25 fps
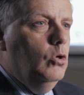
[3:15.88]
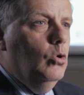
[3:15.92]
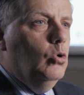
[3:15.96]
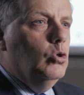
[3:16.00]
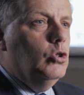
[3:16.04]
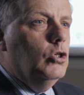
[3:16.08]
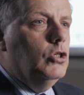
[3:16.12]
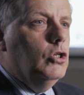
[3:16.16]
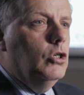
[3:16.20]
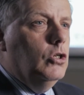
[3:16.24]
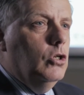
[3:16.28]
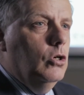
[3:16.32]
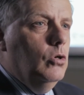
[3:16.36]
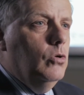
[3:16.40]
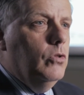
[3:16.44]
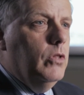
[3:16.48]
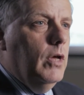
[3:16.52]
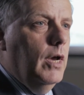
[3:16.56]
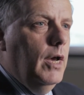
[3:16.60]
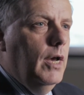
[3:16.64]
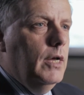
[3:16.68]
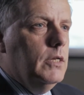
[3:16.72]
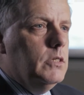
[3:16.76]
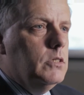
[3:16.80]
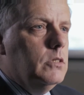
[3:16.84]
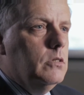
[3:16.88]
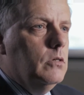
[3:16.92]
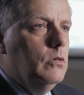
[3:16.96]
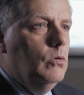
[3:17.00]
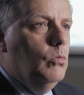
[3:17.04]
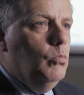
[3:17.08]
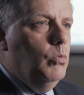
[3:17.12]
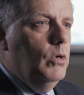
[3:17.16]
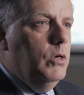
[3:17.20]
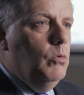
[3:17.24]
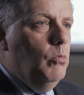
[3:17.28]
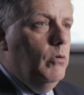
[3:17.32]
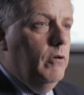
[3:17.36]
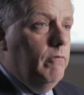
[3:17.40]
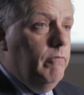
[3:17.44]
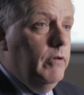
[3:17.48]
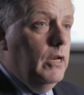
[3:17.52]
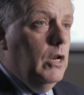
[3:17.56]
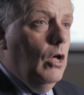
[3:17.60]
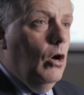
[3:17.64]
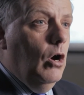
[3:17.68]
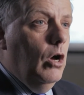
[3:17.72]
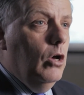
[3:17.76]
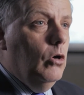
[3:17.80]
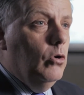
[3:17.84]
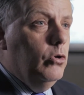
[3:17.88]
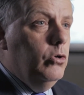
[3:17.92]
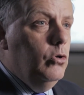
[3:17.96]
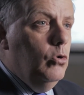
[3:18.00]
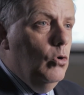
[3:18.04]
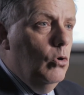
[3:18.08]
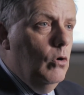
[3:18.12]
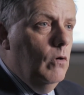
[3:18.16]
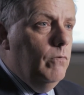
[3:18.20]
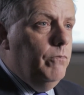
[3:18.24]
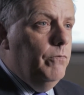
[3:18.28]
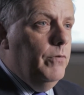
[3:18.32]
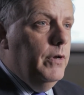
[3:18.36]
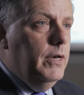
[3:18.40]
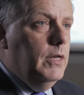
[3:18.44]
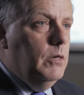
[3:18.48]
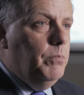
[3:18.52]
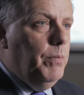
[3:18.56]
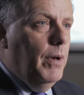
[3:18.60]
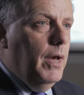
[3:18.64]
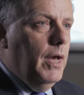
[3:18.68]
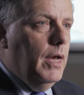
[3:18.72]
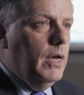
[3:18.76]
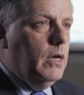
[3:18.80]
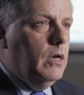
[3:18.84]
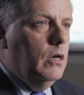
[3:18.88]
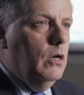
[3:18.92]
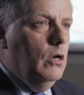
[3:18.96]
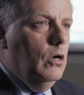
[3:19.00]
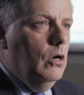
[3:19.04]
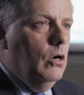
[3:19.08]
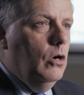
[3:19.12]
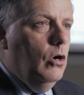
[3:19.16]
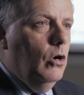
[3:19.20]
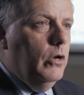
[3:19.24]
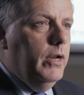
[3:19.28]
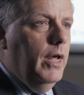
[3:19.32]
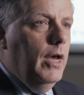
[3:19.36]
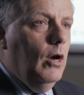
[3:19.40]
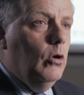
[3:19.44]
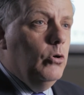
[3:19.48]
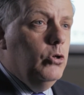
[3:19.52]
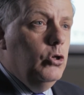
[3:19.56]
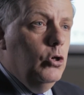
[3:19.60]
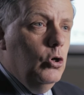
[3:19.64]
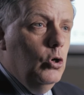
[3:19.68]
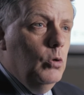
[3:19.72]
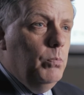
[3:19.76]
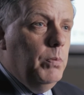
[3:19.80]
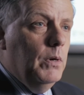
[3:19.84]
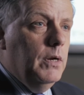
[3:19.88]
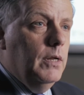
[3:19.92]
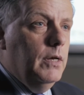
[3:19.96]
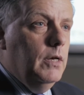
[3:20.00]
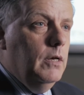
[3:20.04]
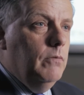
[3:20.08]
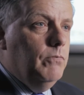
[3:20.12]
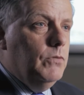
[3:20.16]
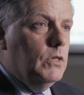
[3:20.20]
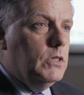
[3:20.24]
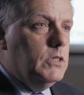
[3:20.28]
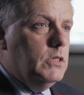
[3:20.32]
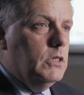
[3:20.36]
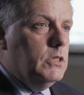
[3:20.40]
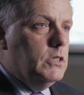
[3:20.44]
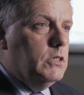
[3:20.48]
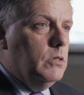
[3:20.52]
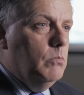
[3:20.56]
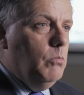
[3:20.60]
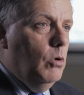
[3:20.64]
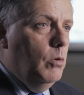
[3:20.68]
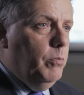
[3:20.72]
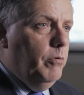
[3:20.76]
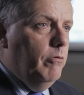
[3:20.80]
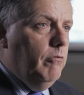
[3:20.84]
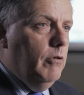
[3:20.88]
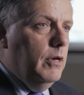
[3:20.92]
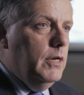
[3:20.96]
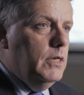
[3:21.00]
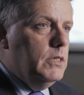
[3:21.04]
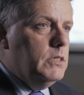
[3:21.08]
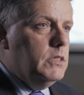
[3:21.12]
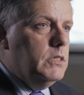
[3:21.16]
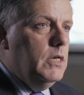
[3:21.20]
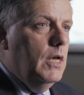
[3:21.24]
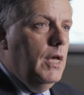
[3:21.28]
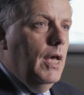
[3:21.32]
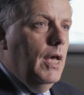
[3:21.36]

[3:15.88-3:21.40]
order to do that, we will rely on your feedback on how you believe the system operates